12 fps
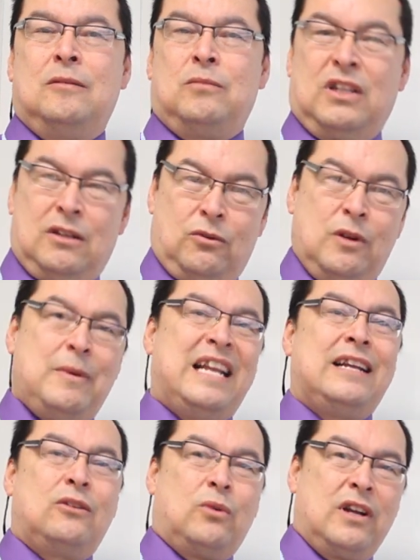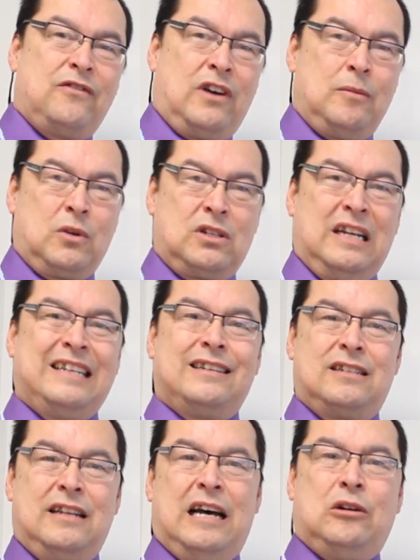But the remaining 25%
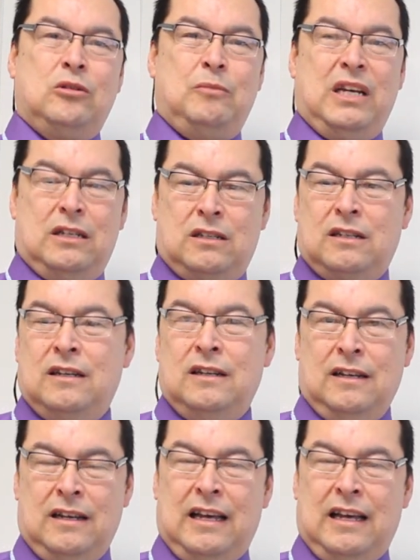is noun based.